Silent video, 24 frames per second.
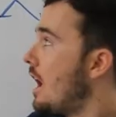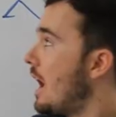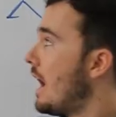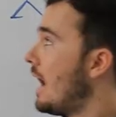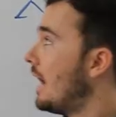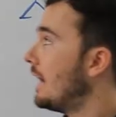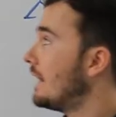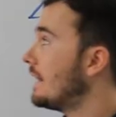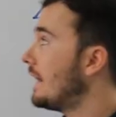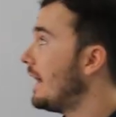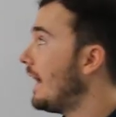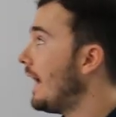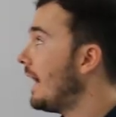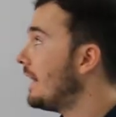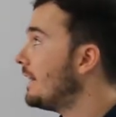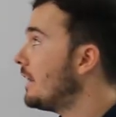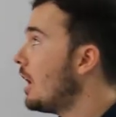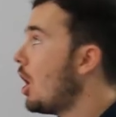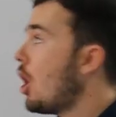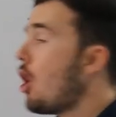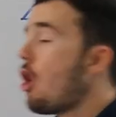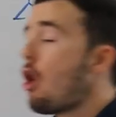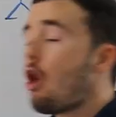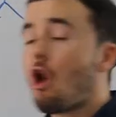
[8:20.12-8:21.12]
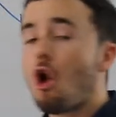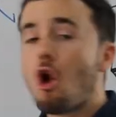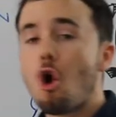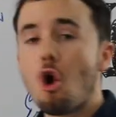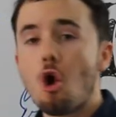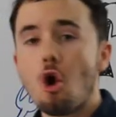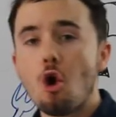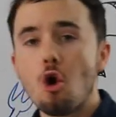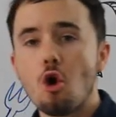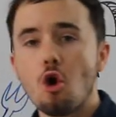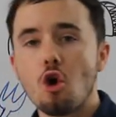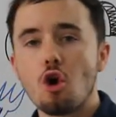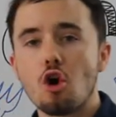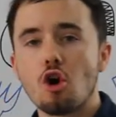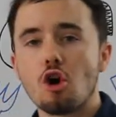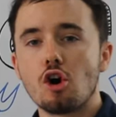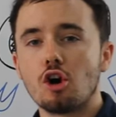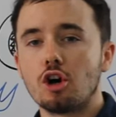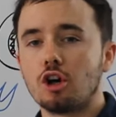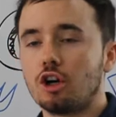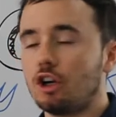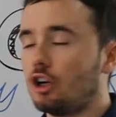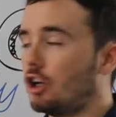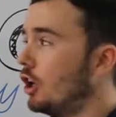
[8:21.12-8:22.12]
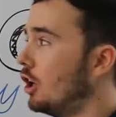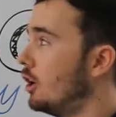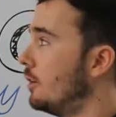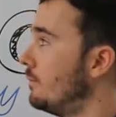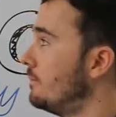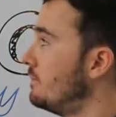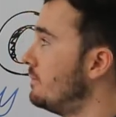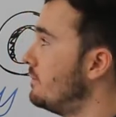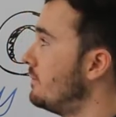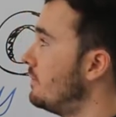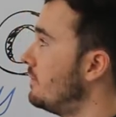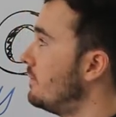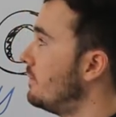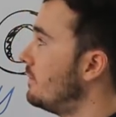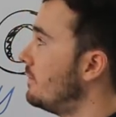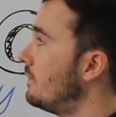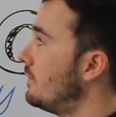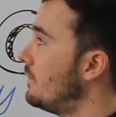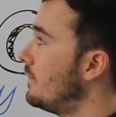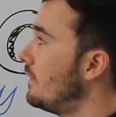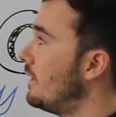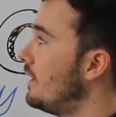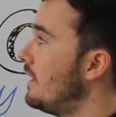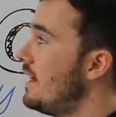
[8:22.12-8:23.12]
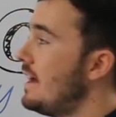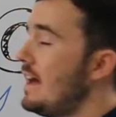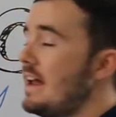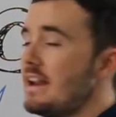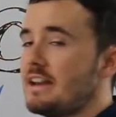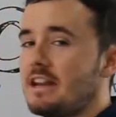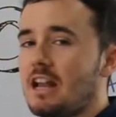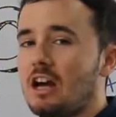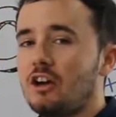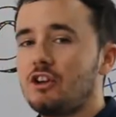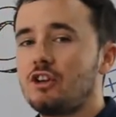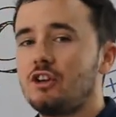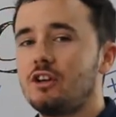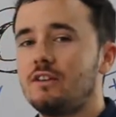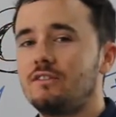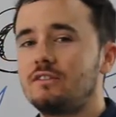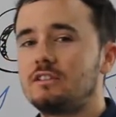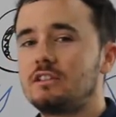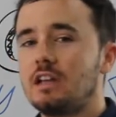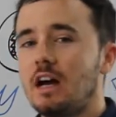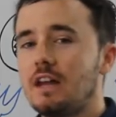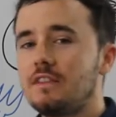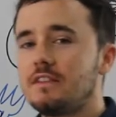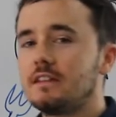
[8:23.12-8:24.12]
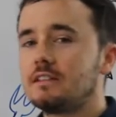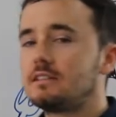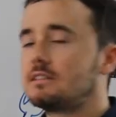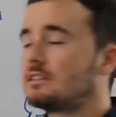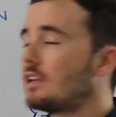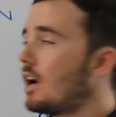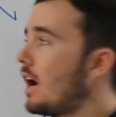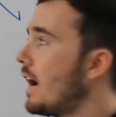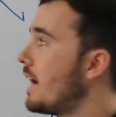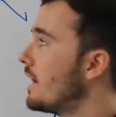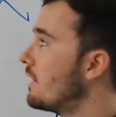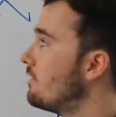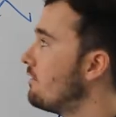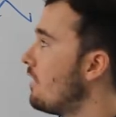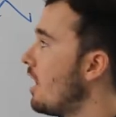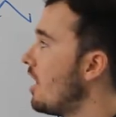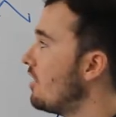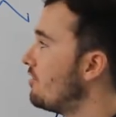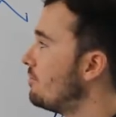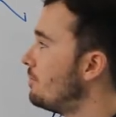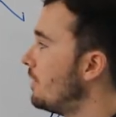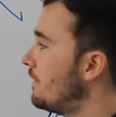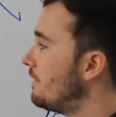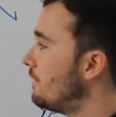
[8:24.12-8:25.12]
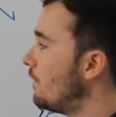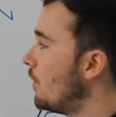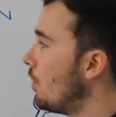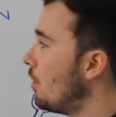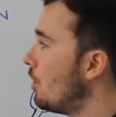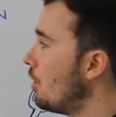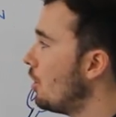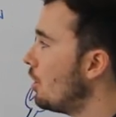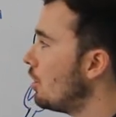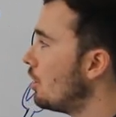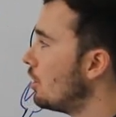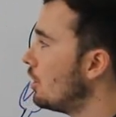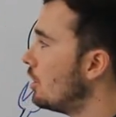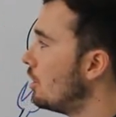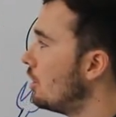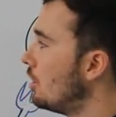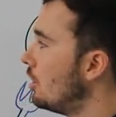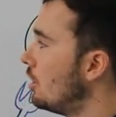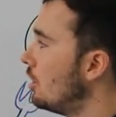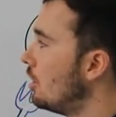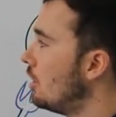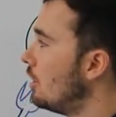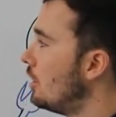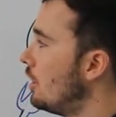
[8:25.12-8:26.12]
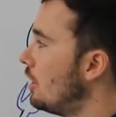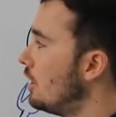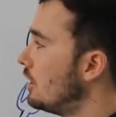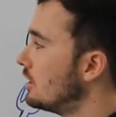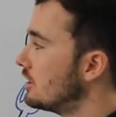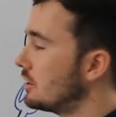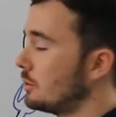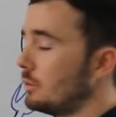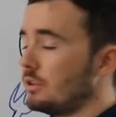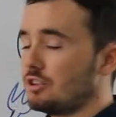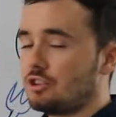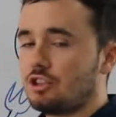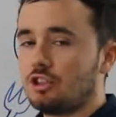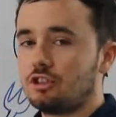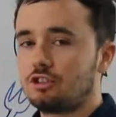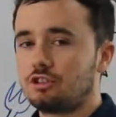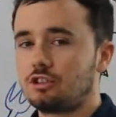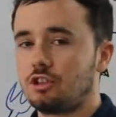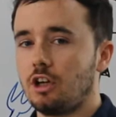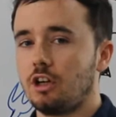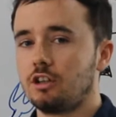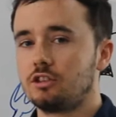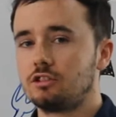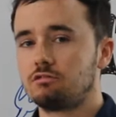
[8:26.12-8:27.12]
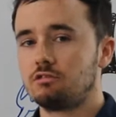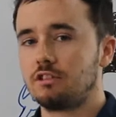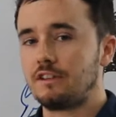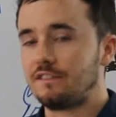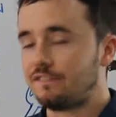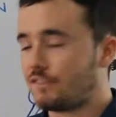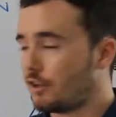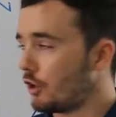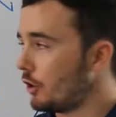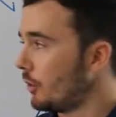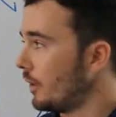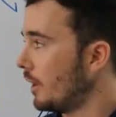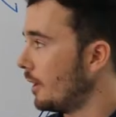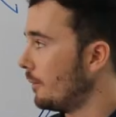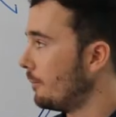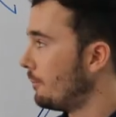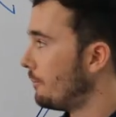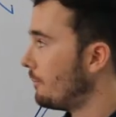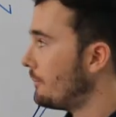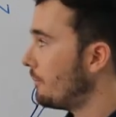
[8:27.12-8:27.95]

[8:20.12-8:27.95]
And again, OR. Now you have done this digraph before, so we're just going to review it.